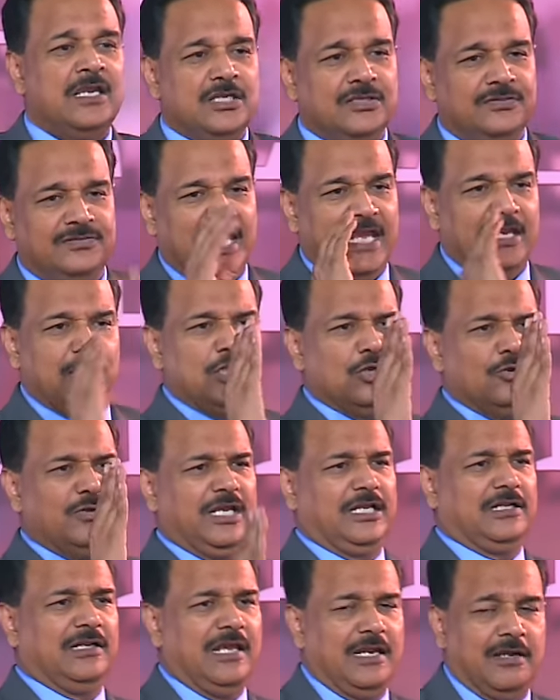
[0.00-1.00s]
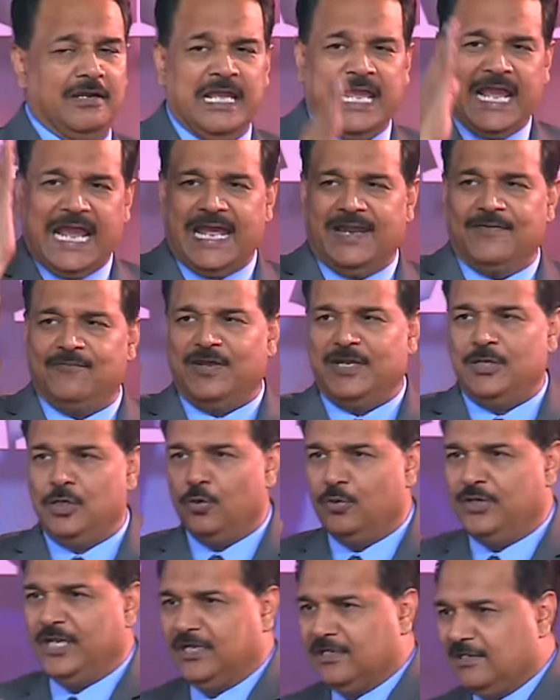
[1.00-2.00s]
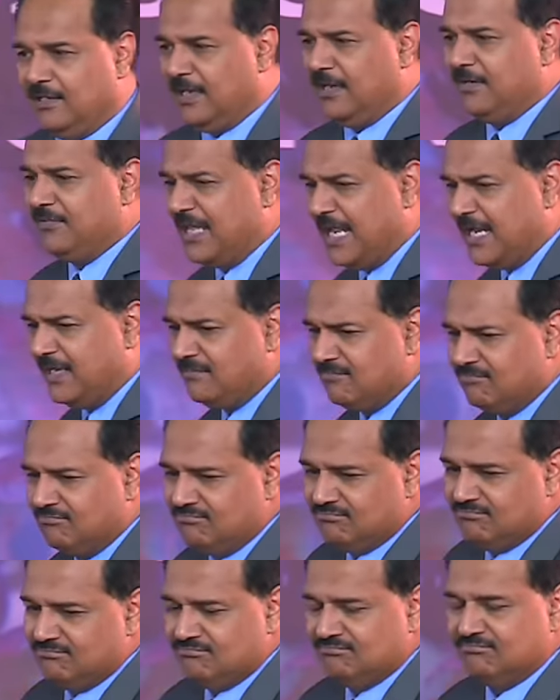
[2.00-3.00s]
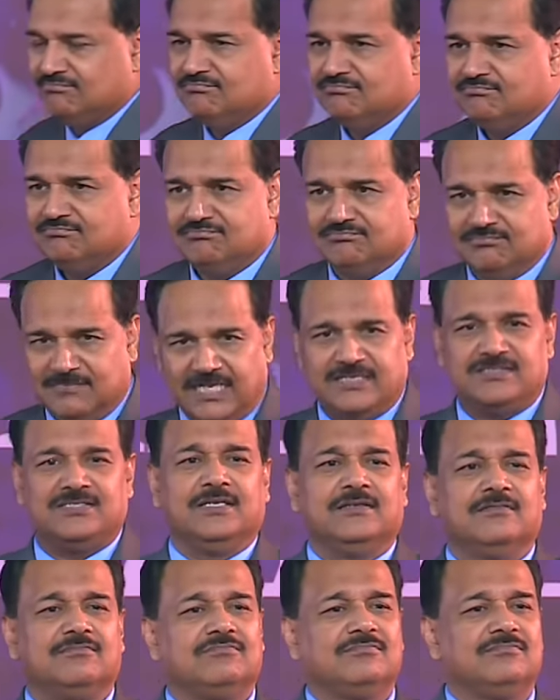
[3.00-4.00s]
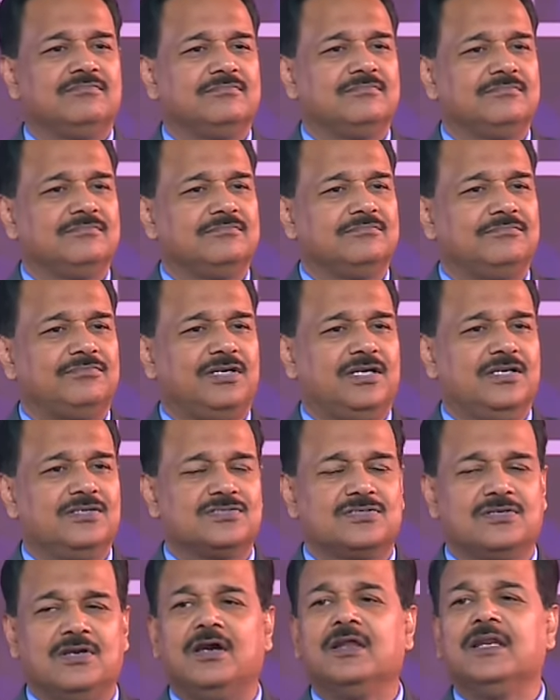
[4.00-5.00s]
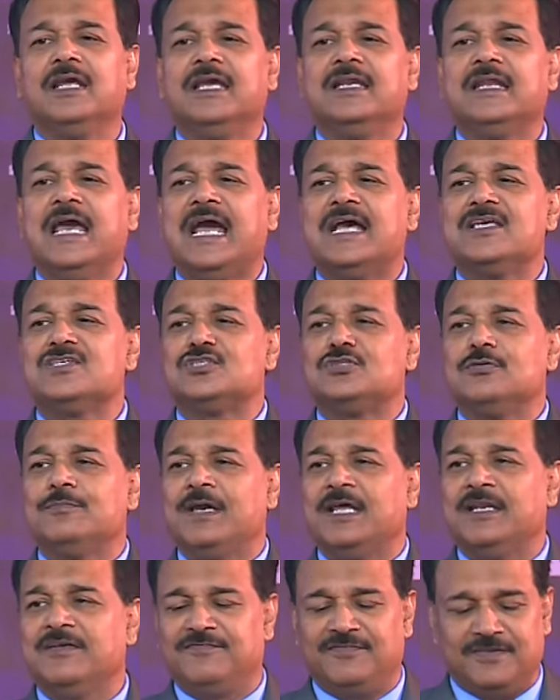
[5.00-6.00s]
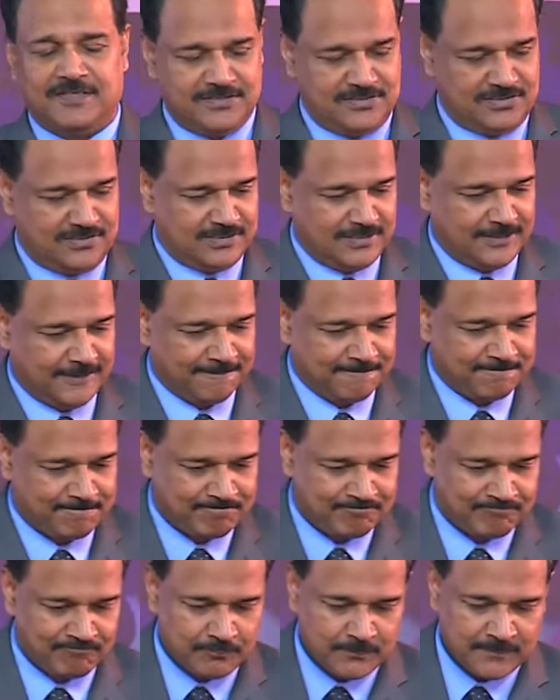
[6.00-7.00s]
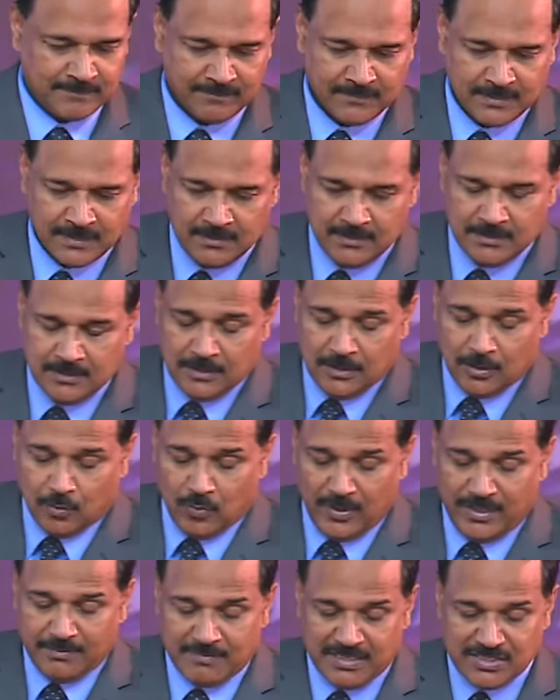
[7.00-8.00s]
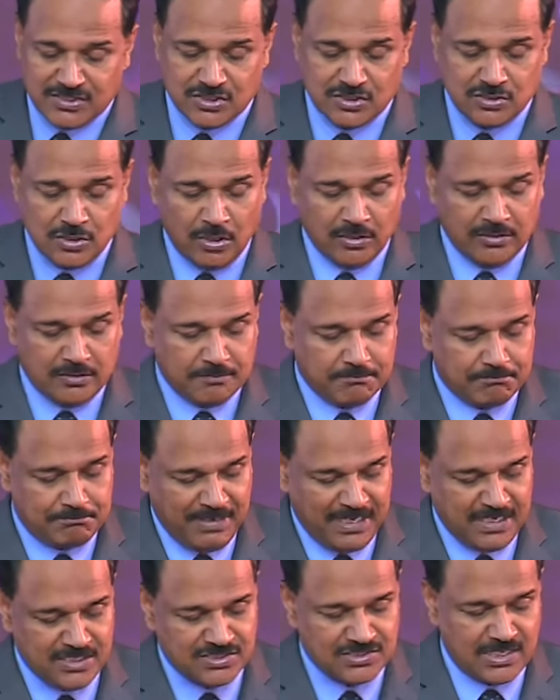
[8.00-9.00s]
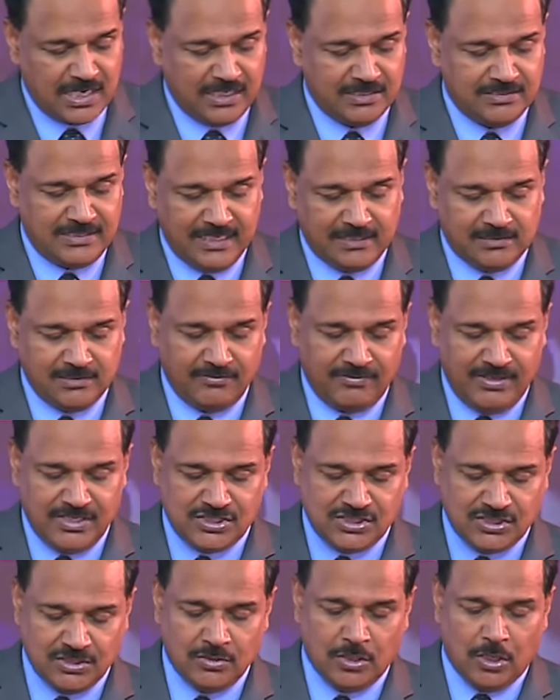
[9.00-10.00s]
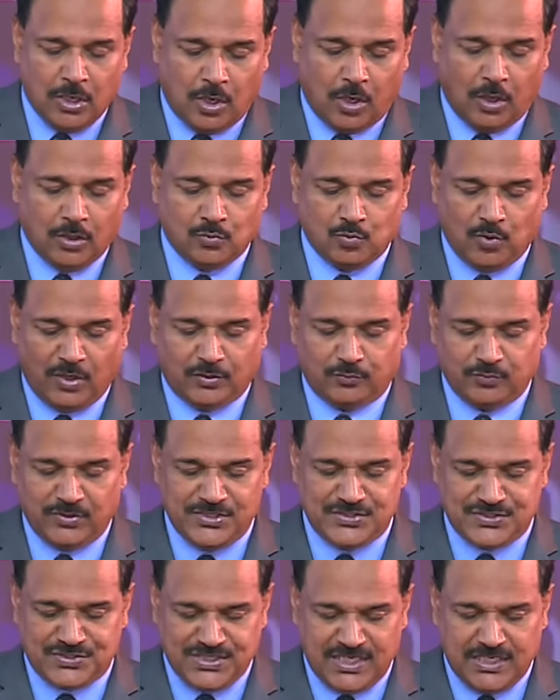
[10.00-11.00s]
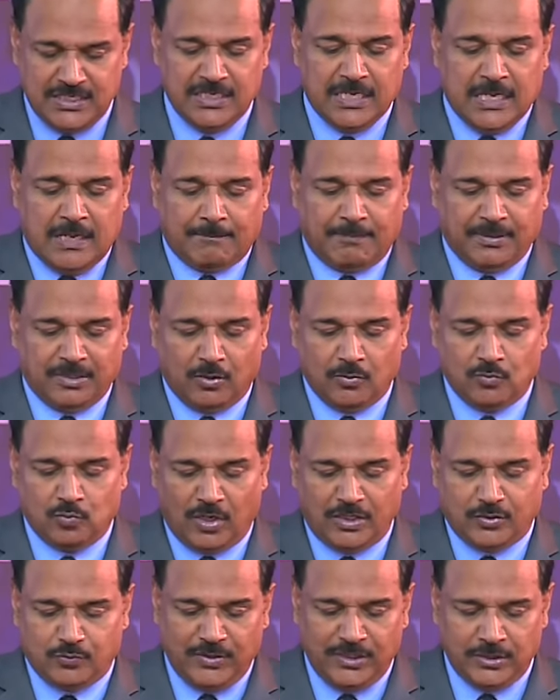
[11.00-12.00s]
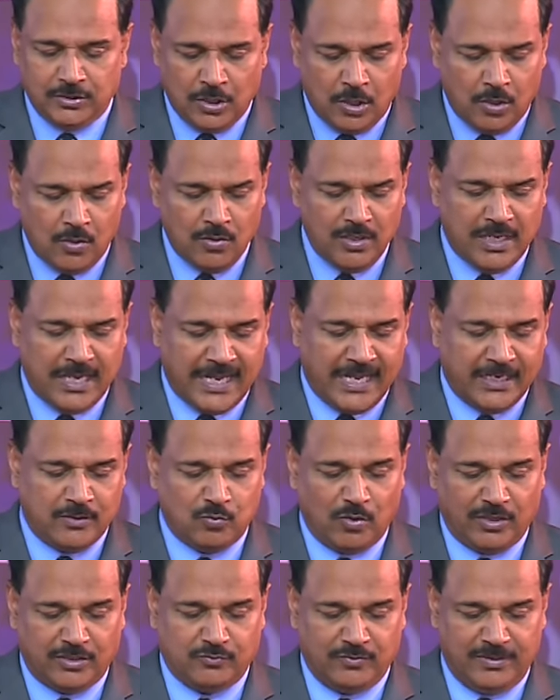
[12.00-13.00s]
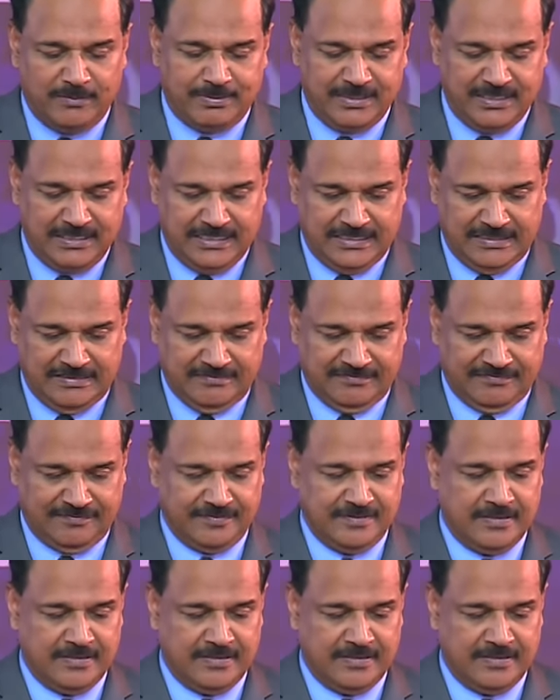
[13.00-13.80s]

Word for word: Then you declare, and when you declare that, that's it. Praise God. It has to manifest. We must not base our declaration on what we see, but on what we know and what we believe.